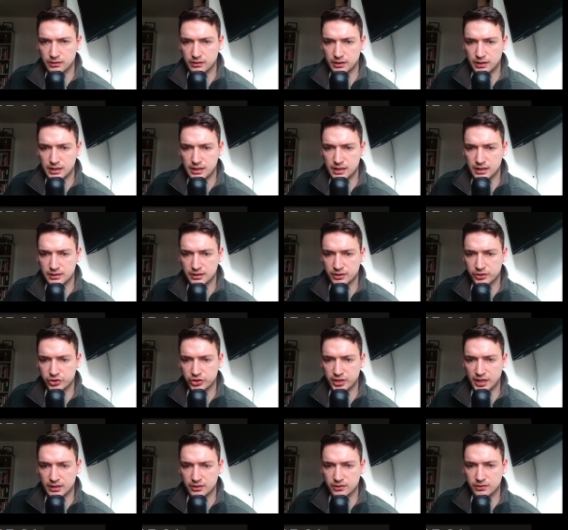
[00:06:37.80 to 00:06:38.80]
has a
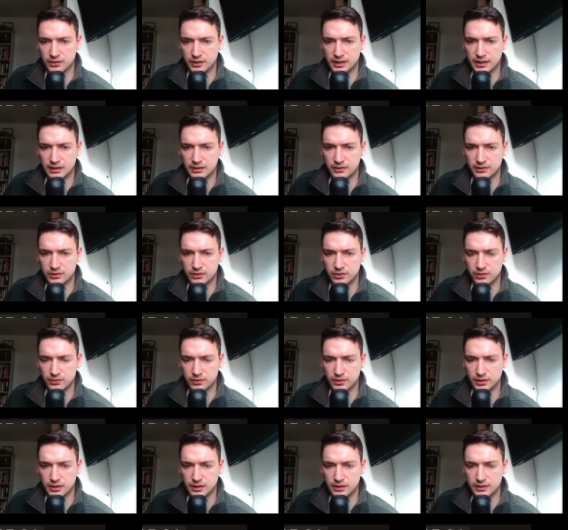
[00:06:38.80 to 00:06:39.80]
check, so I can't do
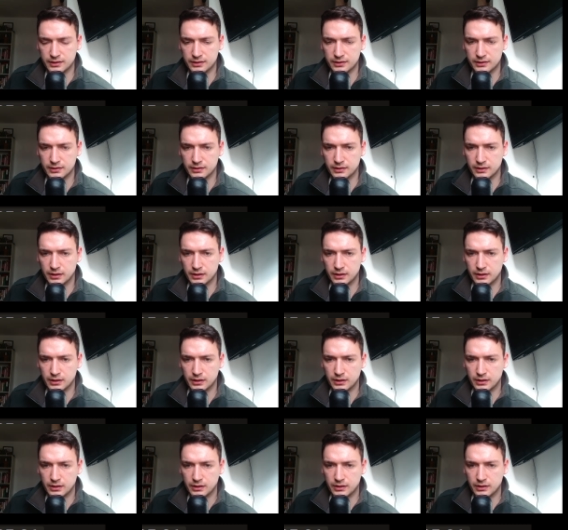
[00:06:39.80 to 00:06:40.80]
that.
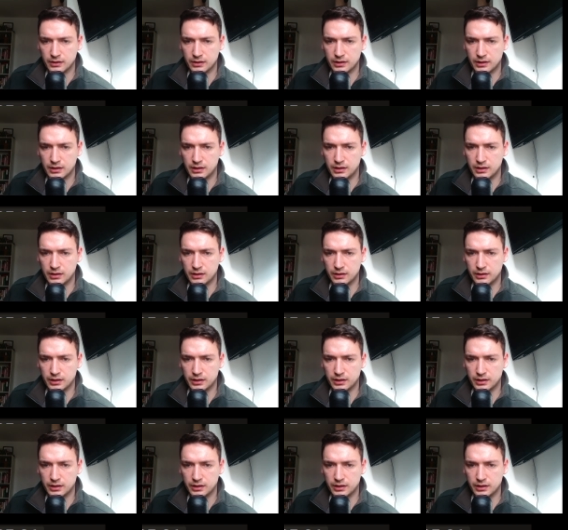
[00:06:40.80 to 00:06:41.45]
Here.